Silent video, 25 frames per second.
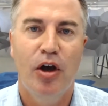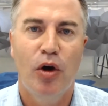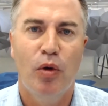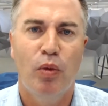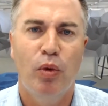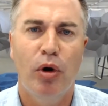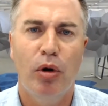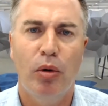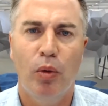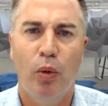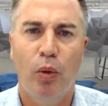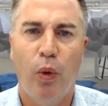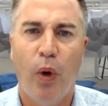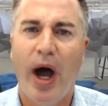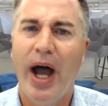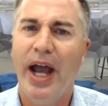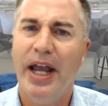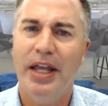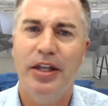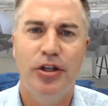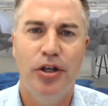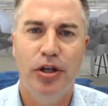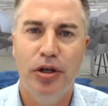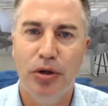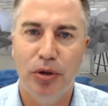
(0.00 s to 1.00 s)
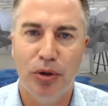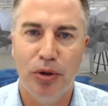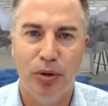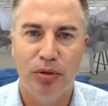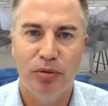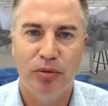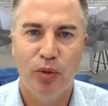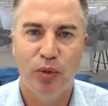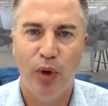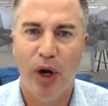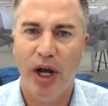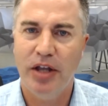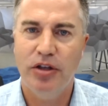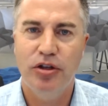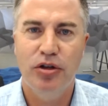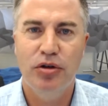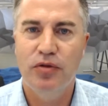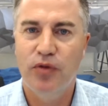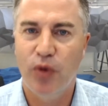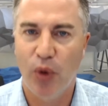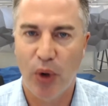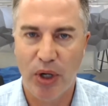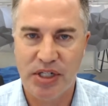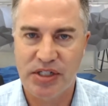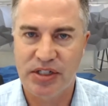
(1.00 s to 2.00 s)
Well, why you? Why you
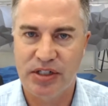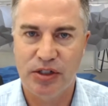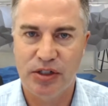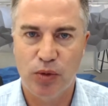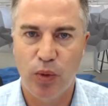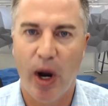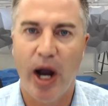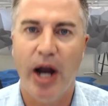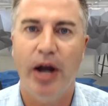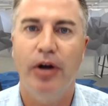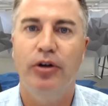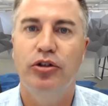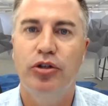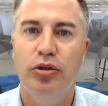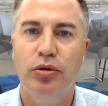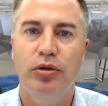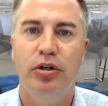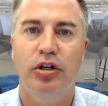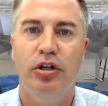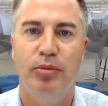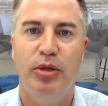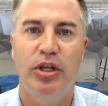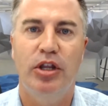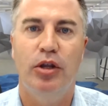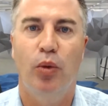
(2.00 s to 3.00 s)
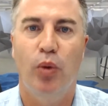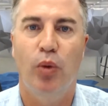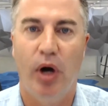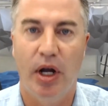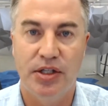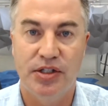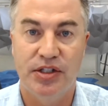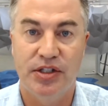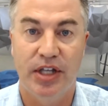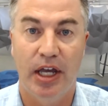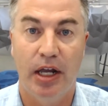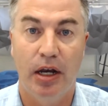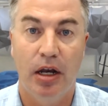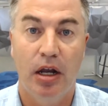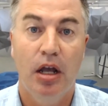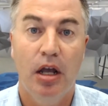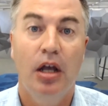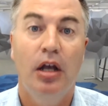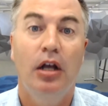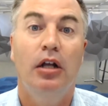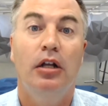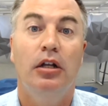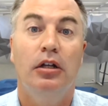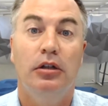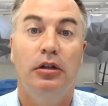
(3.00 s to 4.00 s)
voices? Why are you going to be the ones that
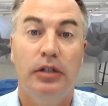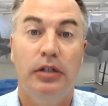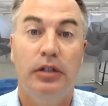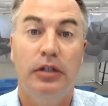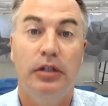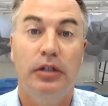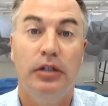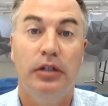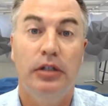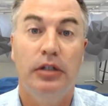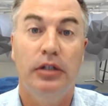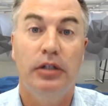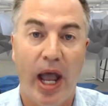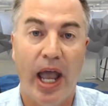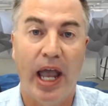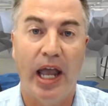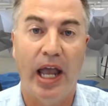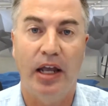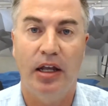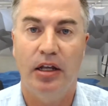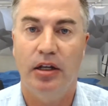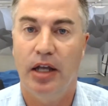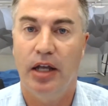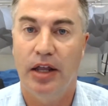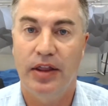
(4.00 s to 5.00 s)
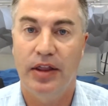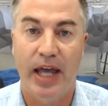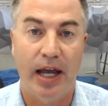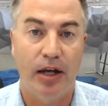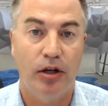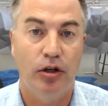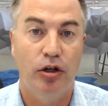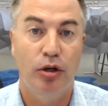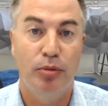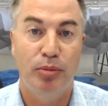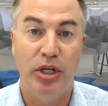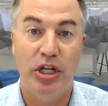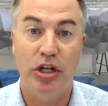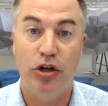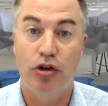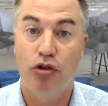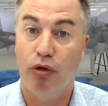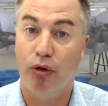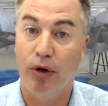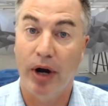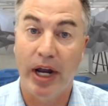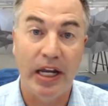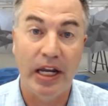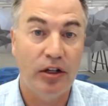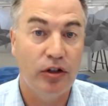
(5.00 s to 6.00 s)
lead the way? And that could be
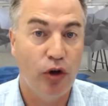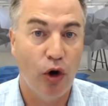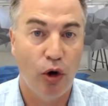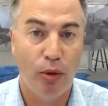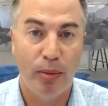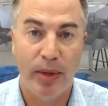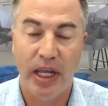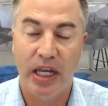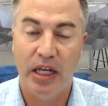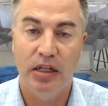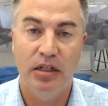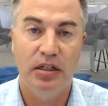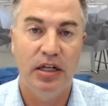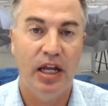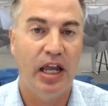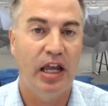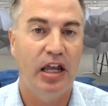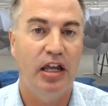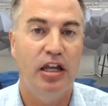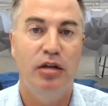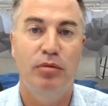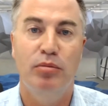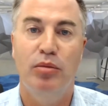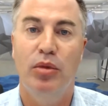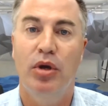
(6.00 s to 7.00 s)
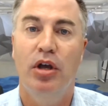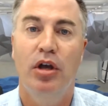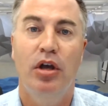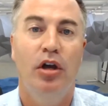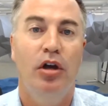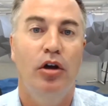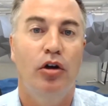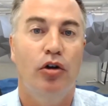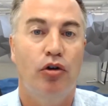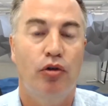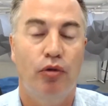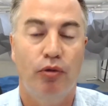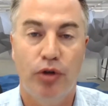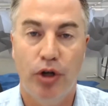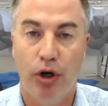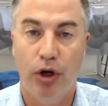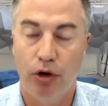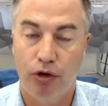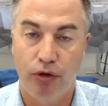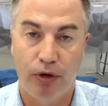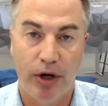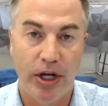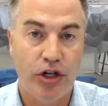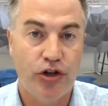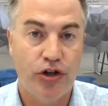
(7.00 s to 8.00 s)
great domain name, you know,
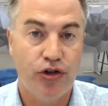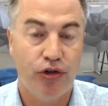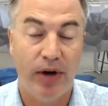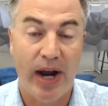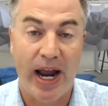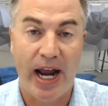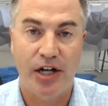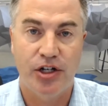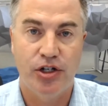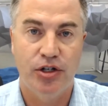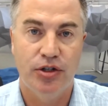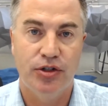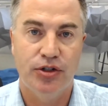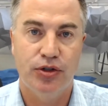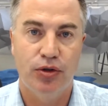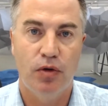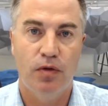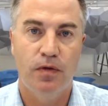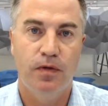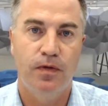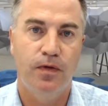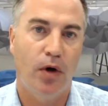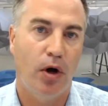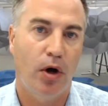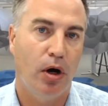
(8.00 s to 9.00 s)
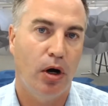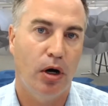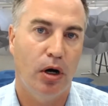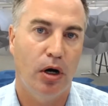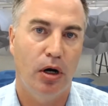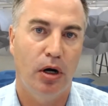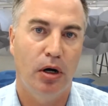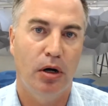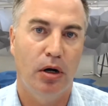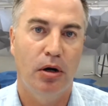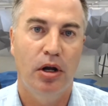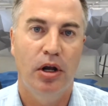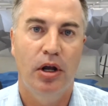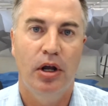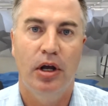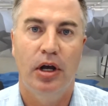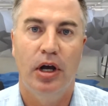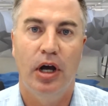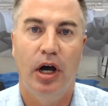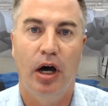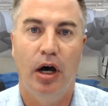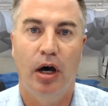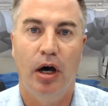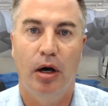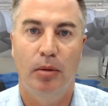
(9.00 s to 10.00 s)
great traction so far,
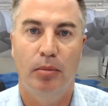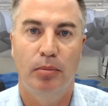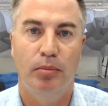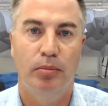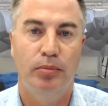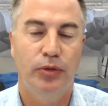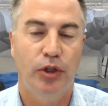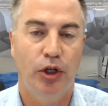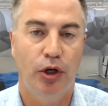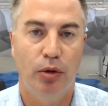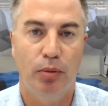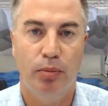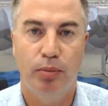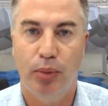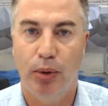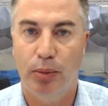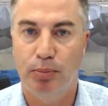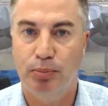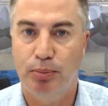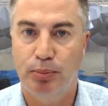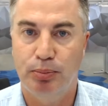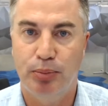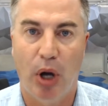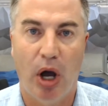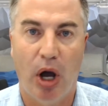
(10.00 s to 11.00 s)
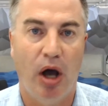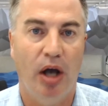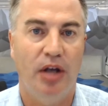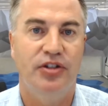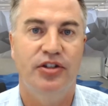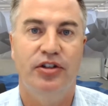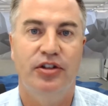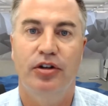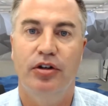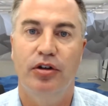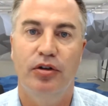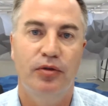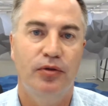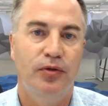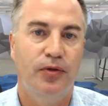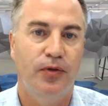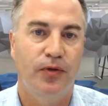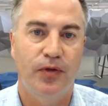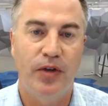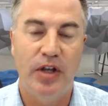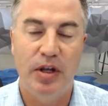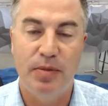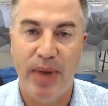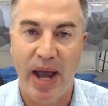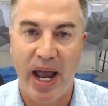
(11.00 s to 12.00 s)
um, you know, p- positive
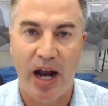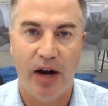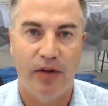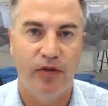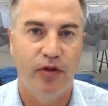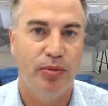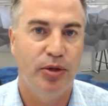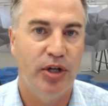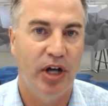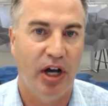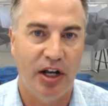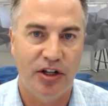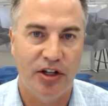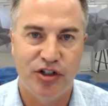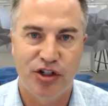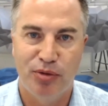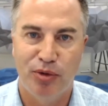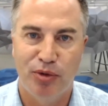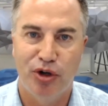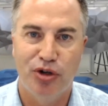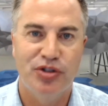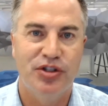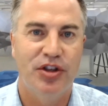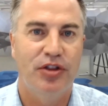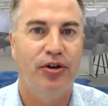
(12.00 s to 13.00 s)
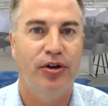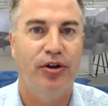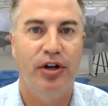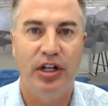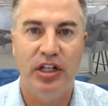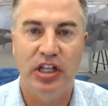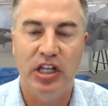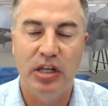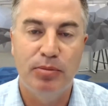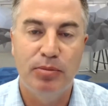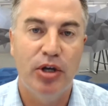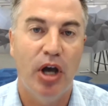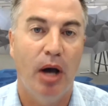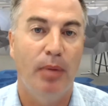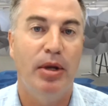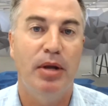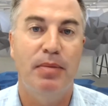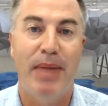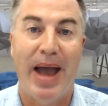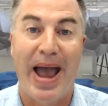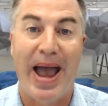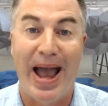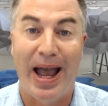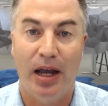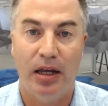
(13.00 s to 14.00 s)
feedback from customers that they're going to keep coming
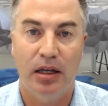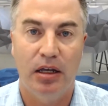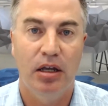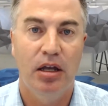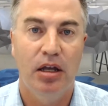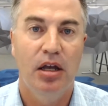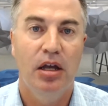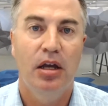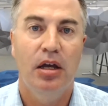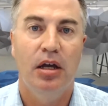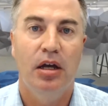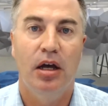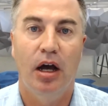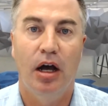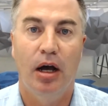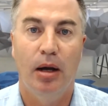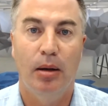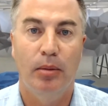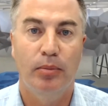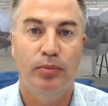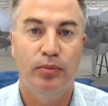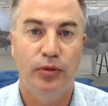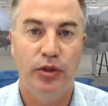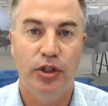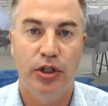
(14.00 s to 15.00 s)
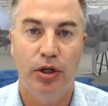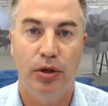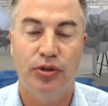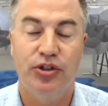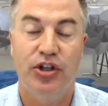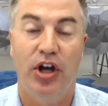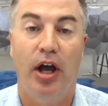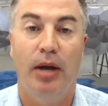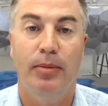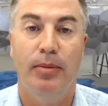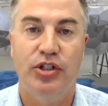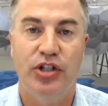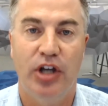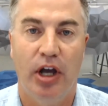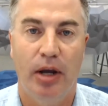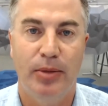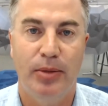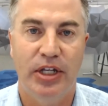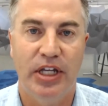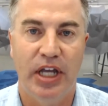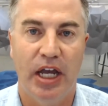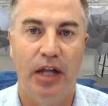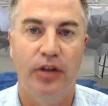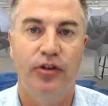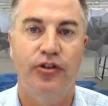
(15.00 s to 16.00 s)
back. Um, you know, time and time
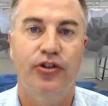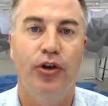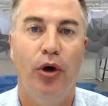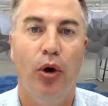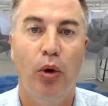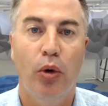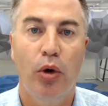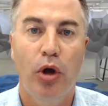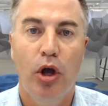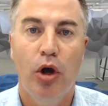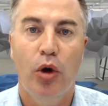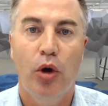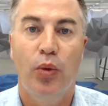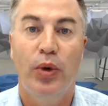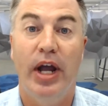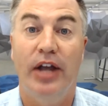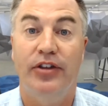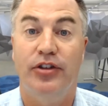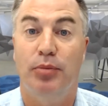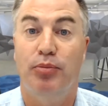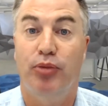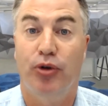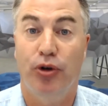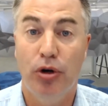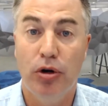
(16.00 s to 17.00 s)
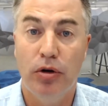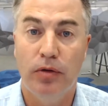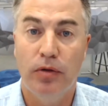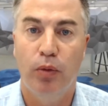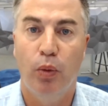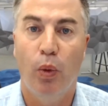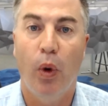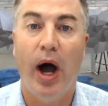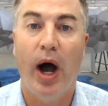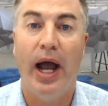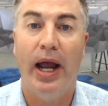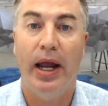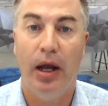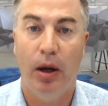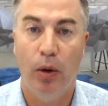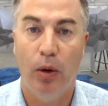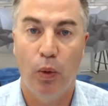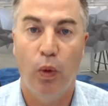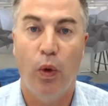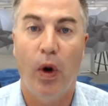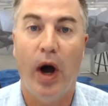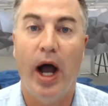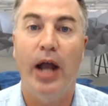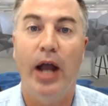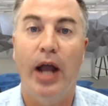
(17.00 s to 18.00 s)
again. So we had to prove why
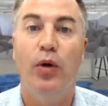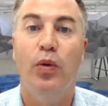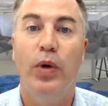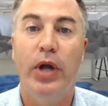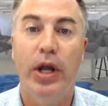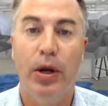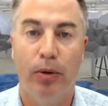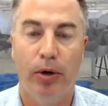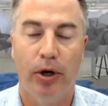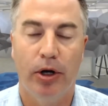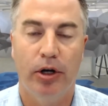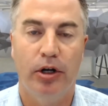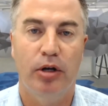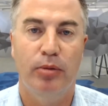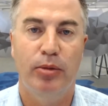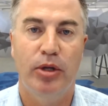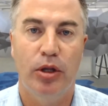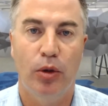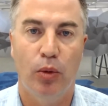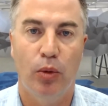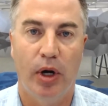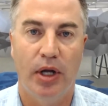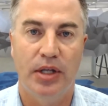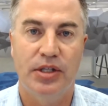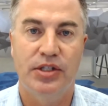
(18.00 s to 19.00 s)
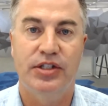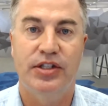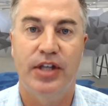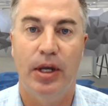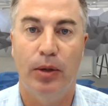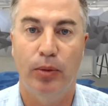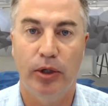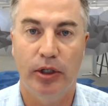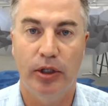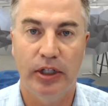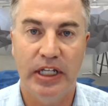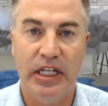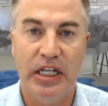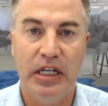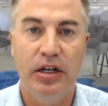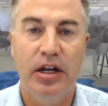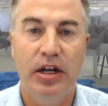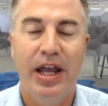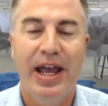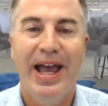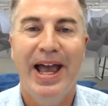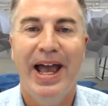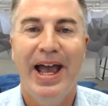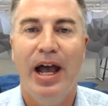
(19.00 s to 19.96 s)
why we were going to be the ones that would lead.